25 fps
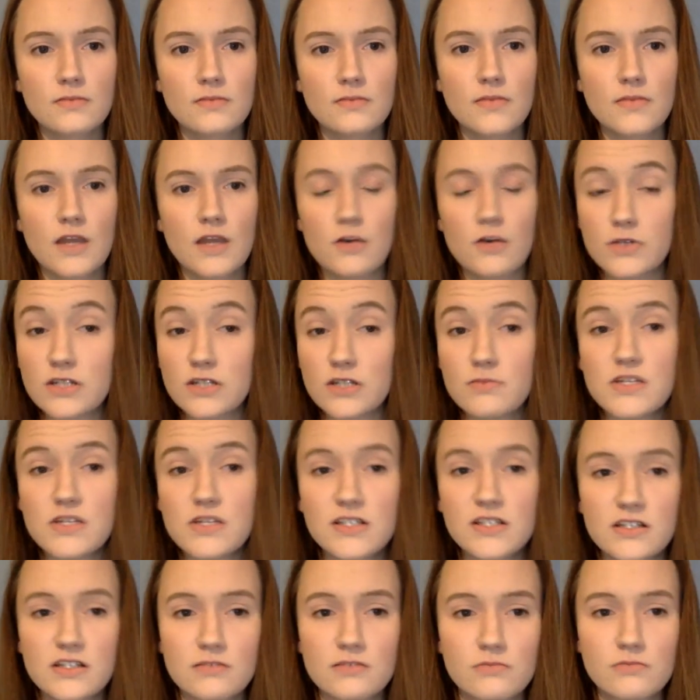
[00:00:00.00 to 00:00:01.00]
I was a
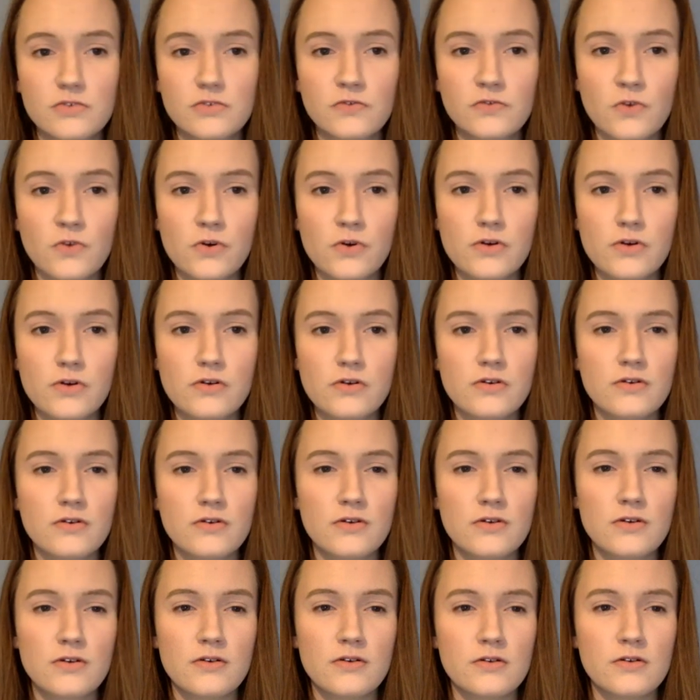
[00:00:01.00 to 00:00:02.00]
medium before.
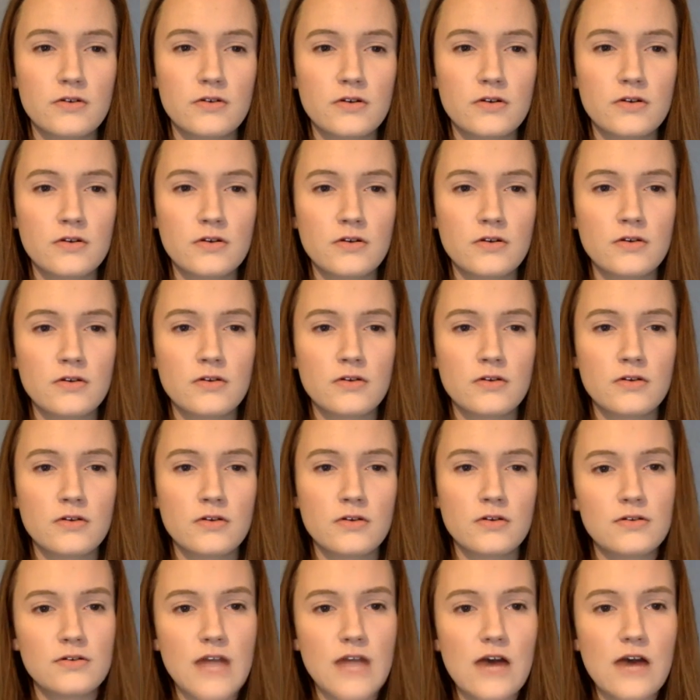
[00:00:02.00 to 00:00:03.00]

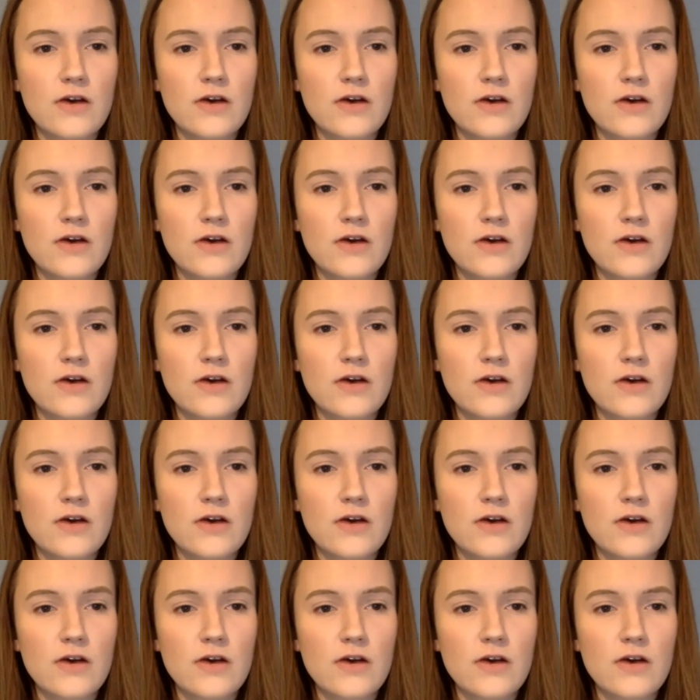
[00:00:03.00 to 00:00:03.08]
Now